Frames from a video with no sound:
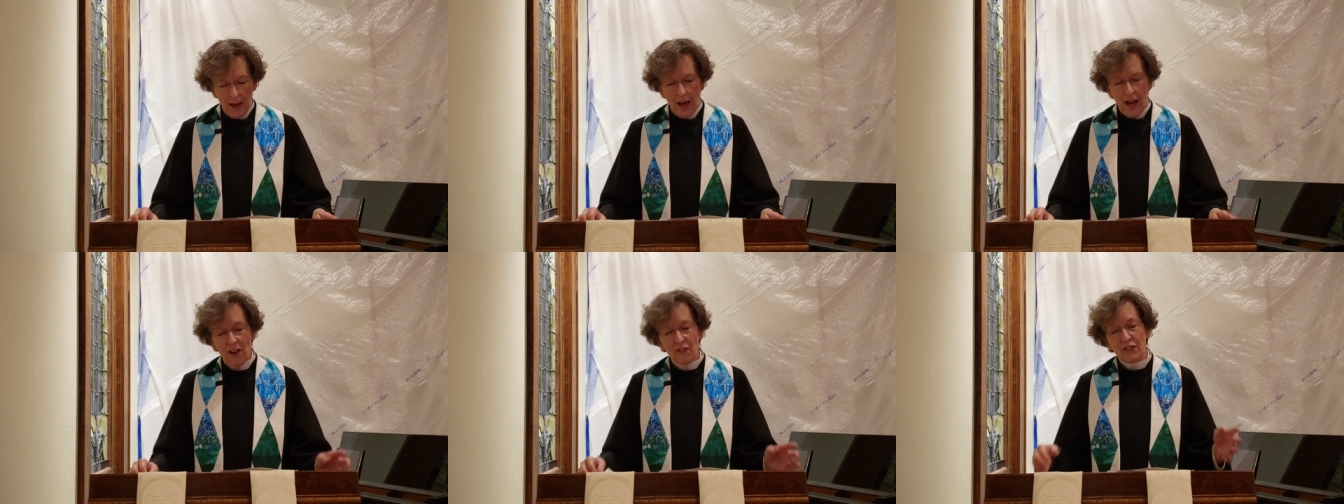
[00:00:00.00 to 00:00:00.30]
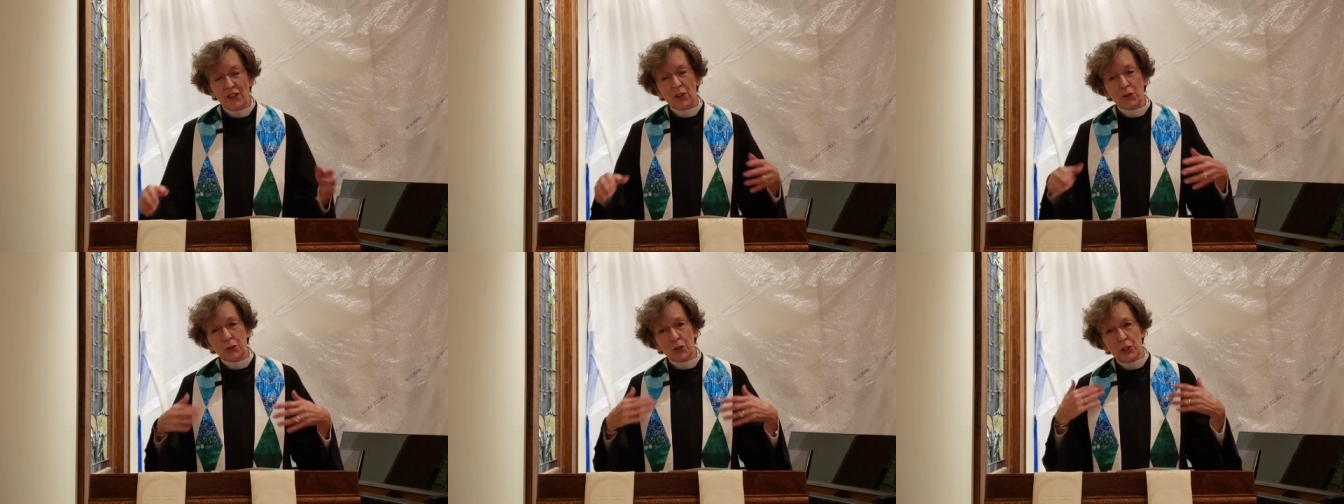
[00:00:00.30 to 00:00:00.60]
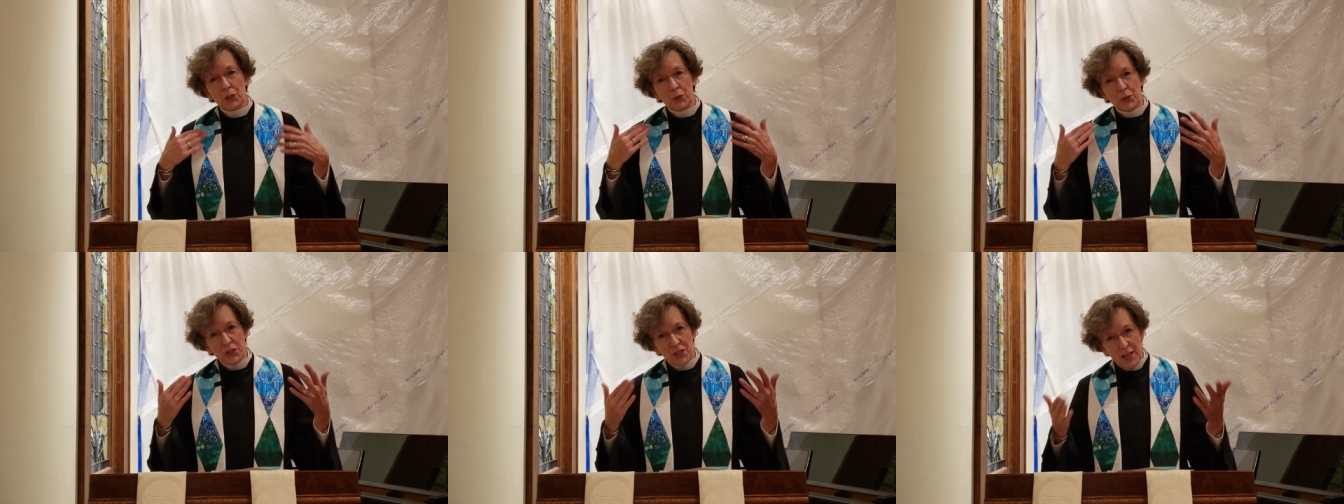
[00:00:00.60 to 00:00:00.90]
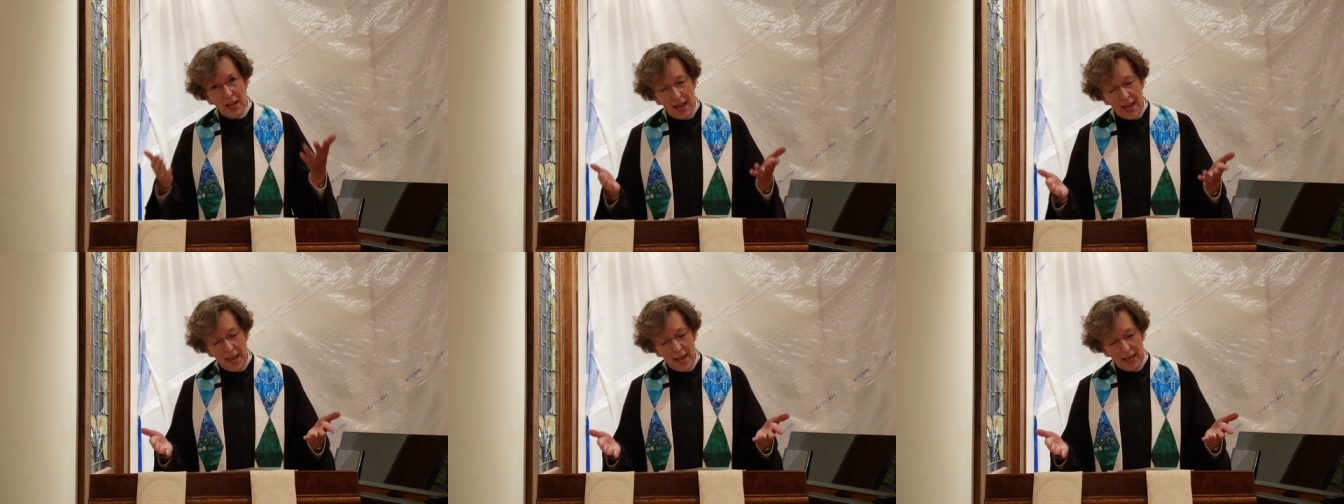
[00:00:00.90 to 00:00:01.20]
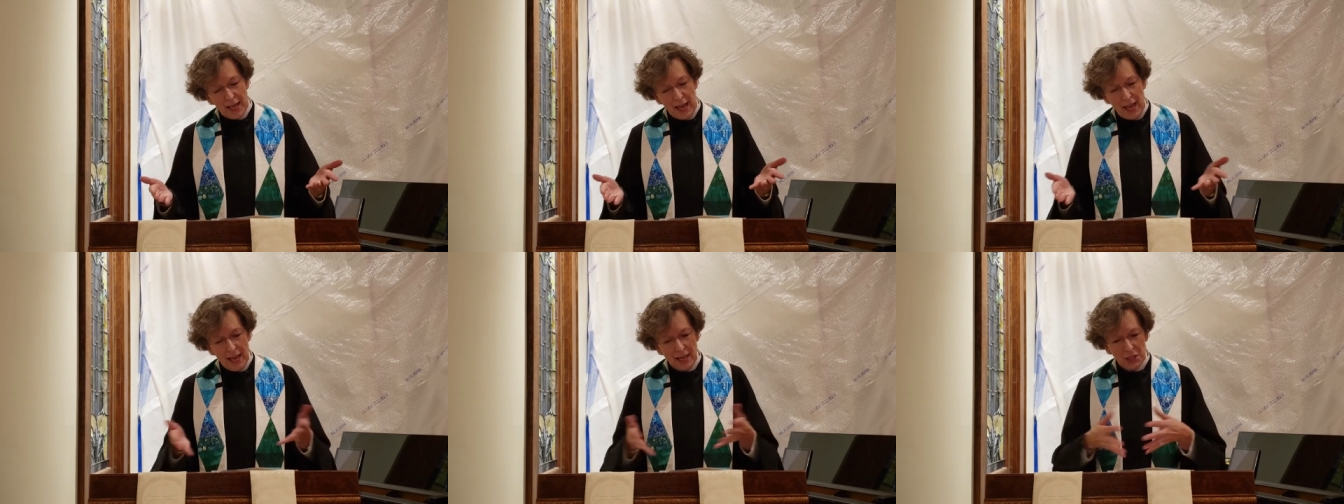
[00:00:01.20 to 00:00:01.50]
I felt a little
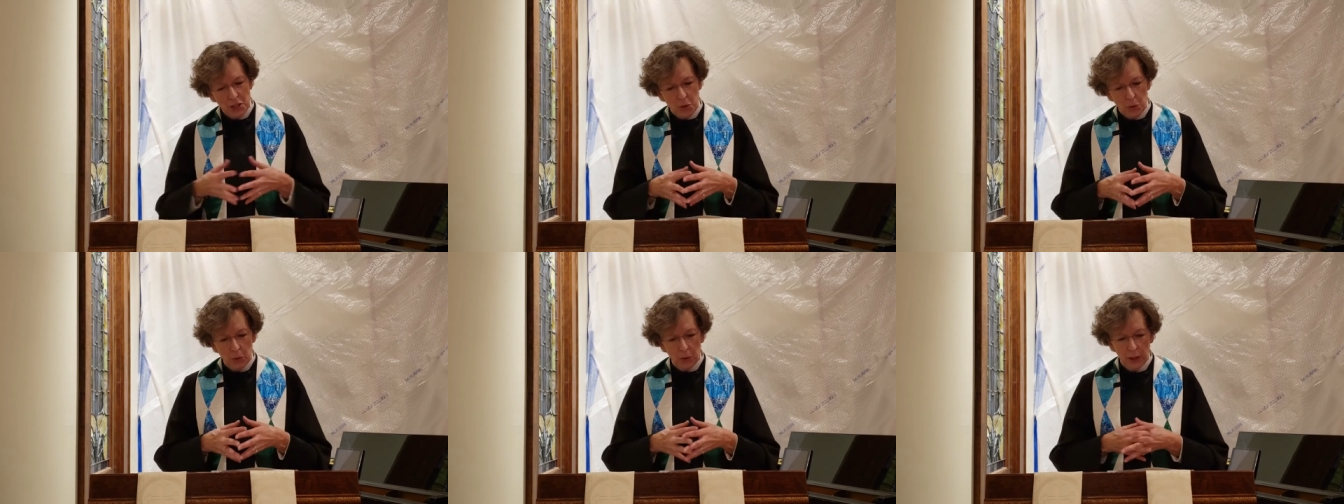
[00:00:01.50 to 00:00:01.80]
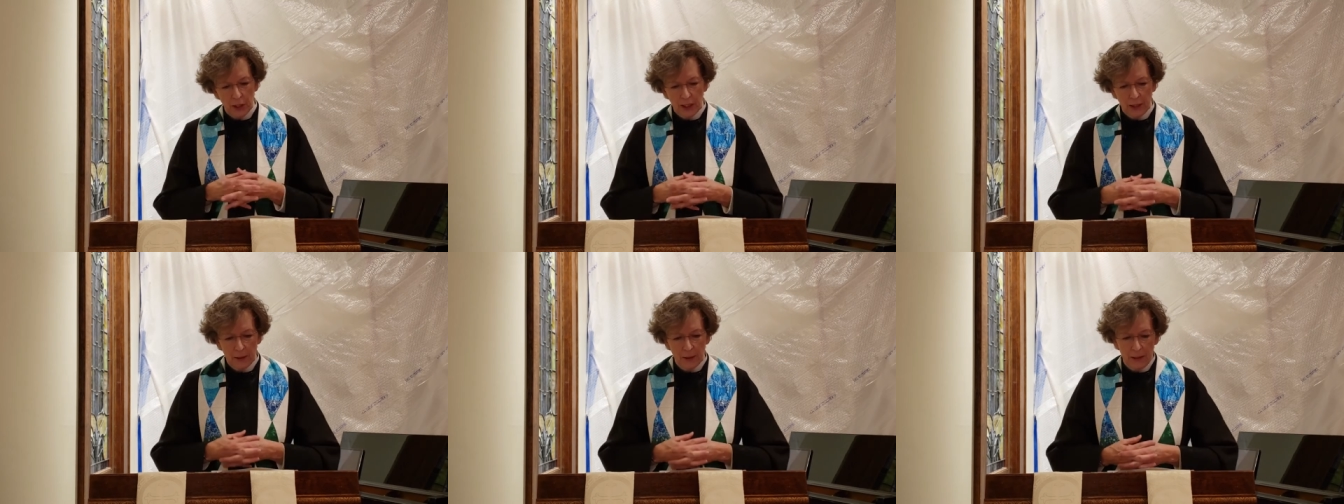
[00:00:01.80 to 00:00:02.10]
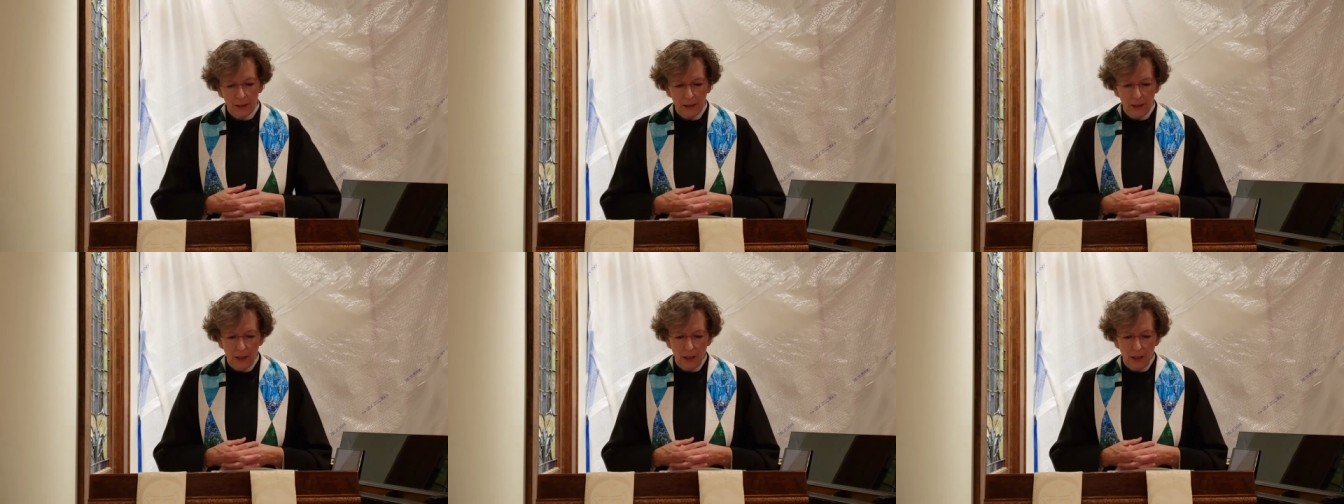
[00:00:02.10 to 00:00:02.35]
sad, actually,